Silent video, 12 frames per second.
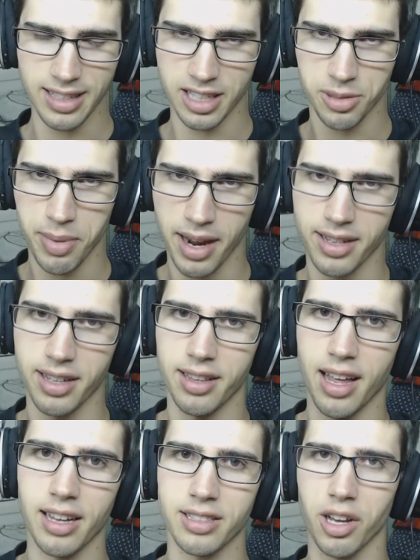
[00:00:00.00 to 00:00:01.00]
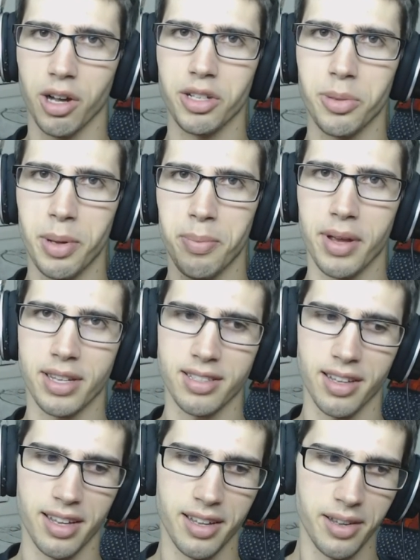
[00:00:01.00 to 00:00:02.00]
it's expected that it's going to be
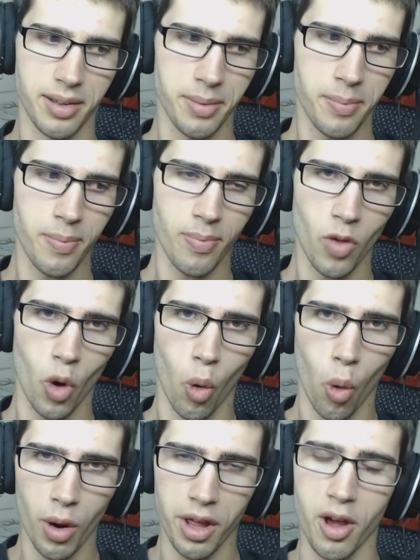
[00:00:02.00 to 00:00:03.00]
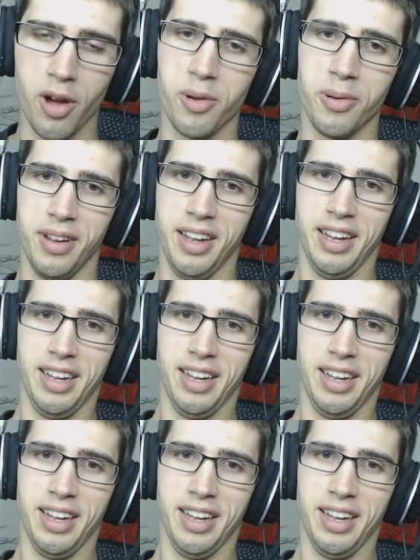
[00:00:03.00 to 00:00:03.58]
pixely. Audio.